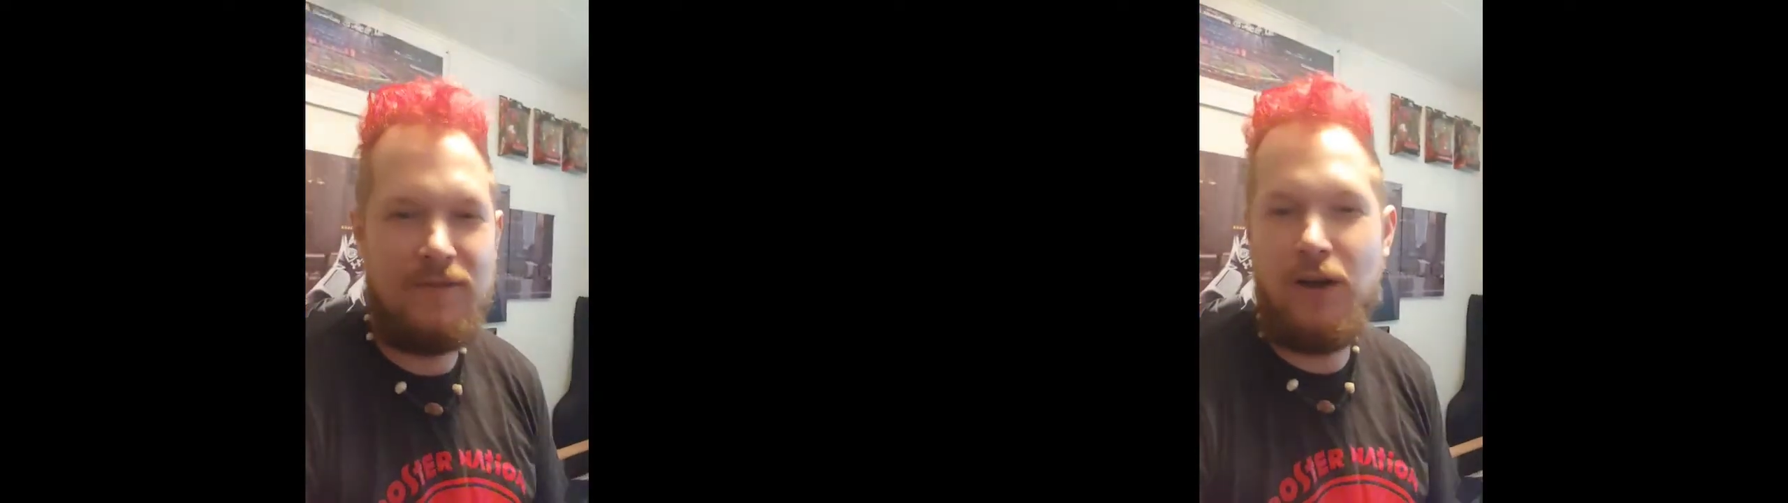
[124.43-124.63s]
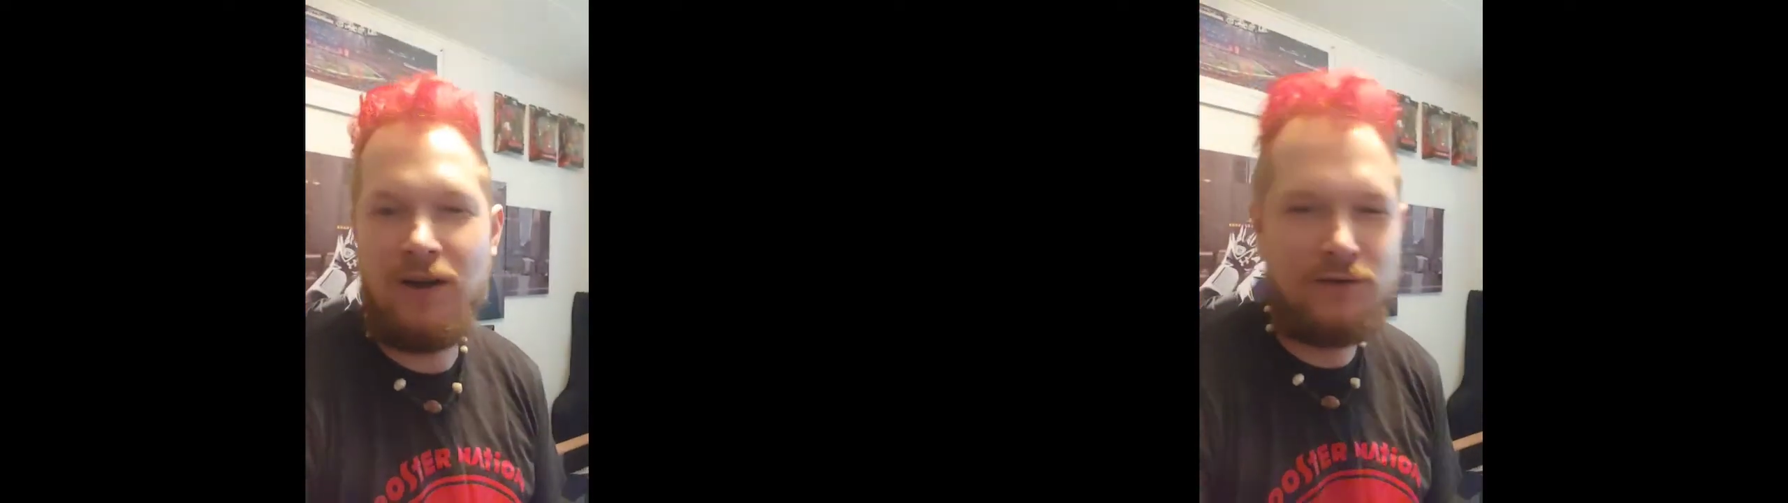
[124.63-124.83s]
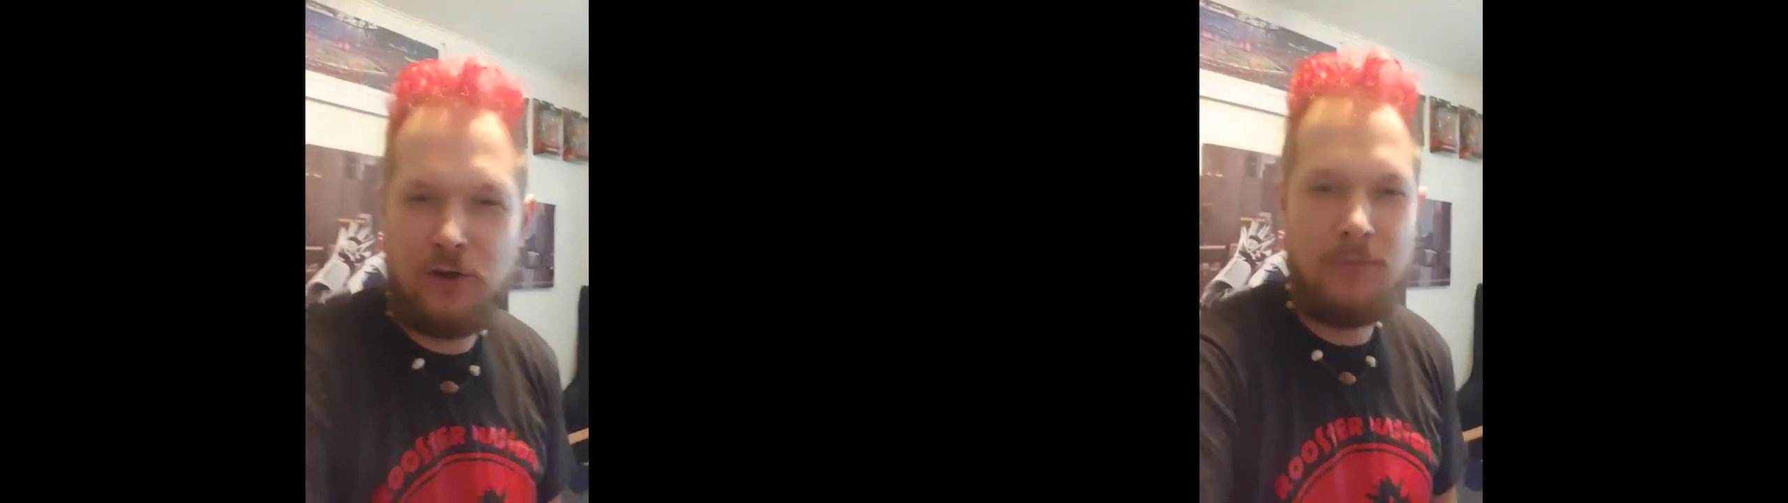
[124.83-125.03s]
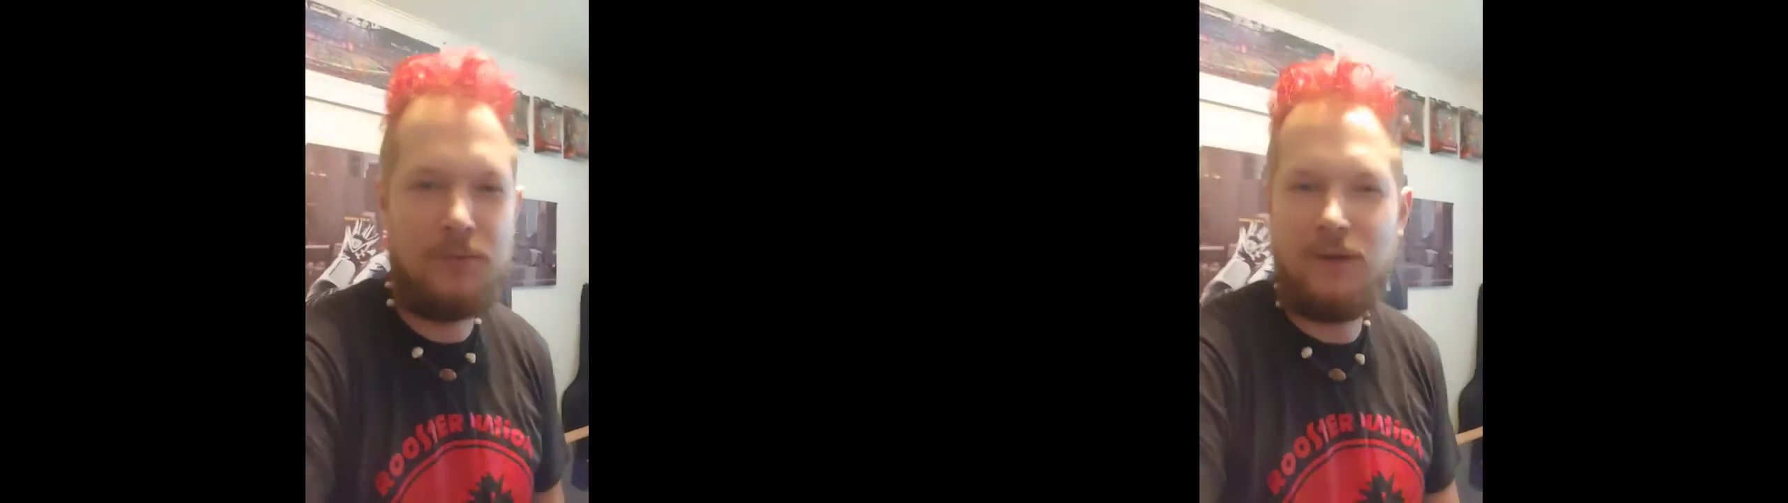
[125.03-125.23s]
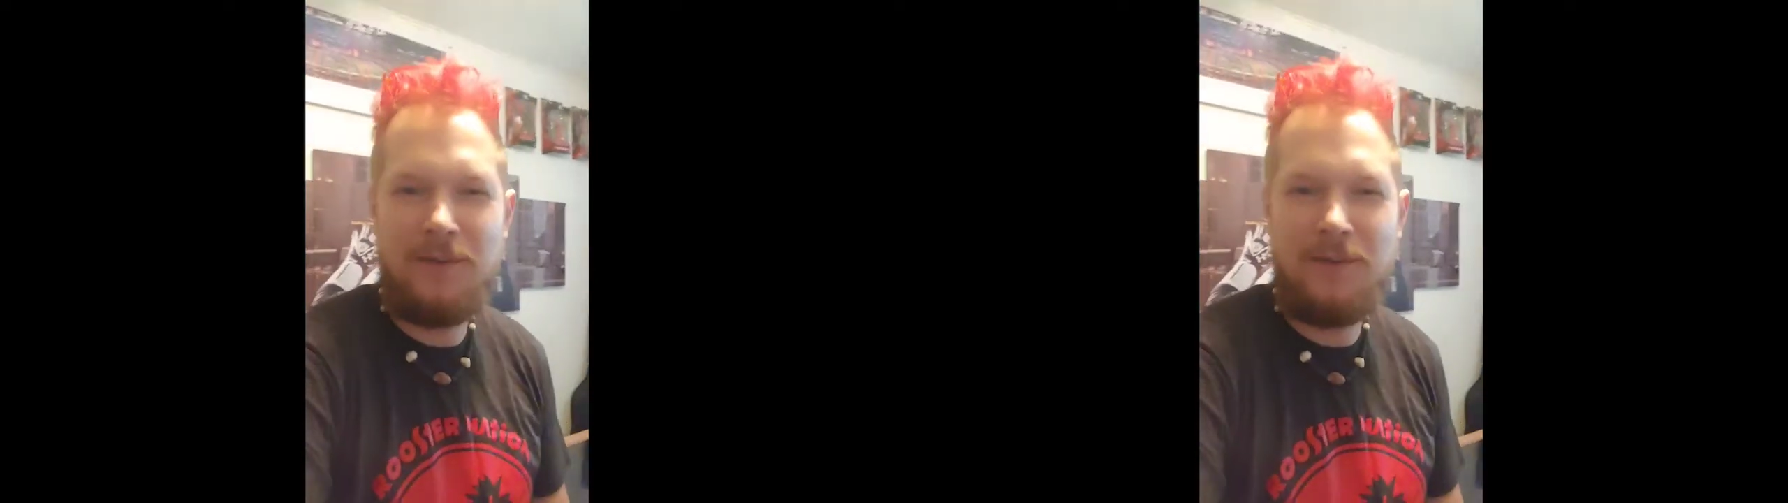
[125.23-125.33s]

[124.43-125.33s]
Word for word: of October.